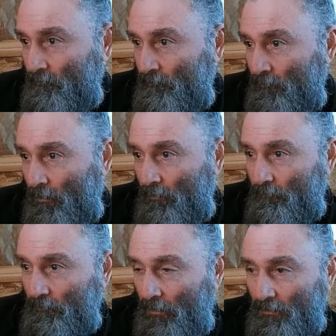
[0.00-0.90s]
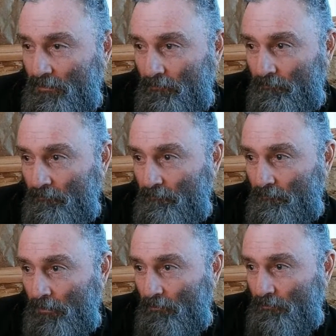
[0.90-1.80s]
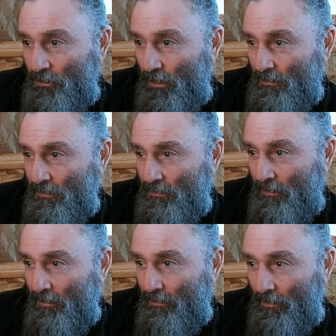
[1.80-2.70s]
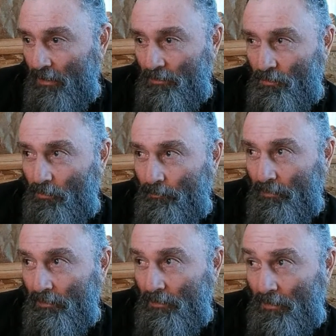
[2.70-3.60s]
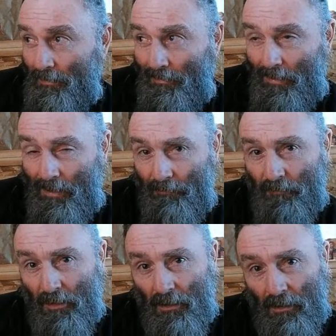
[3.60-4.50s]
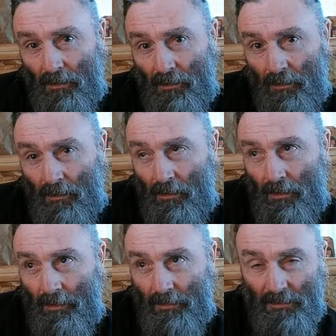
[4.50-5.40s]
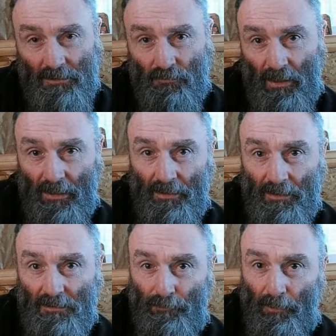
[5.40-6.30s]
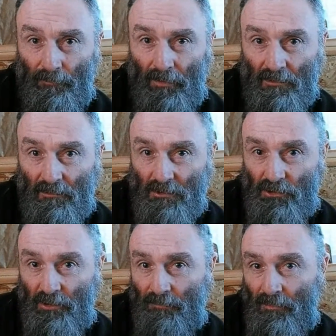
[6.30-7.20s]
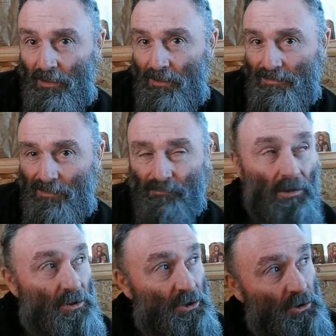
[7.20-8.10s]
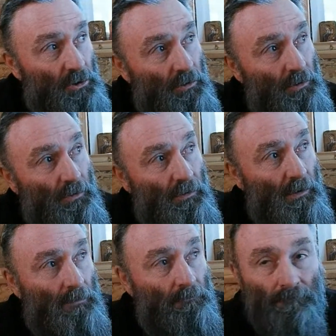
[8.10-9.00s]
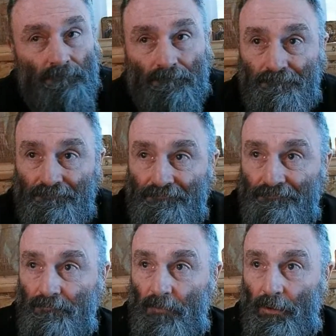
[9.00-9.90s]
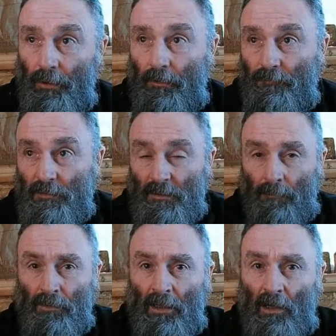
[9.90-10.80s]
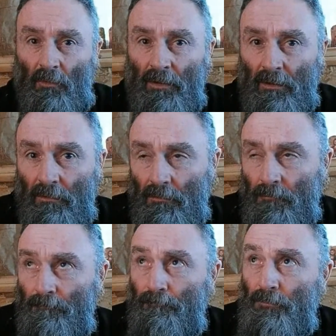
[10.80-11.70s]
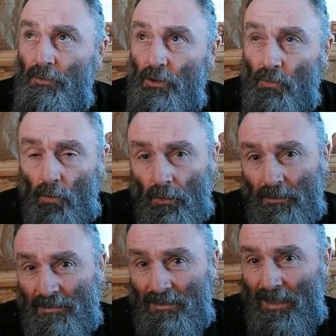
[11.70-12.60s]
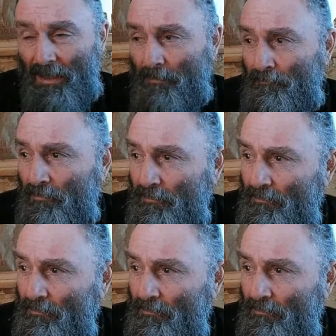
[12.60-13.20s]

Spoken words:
Oh, yeah, Jason D. Yeah, you caught me live. This is really an experimental stream, guys. I'm not sure, if it's something I want to do all the time.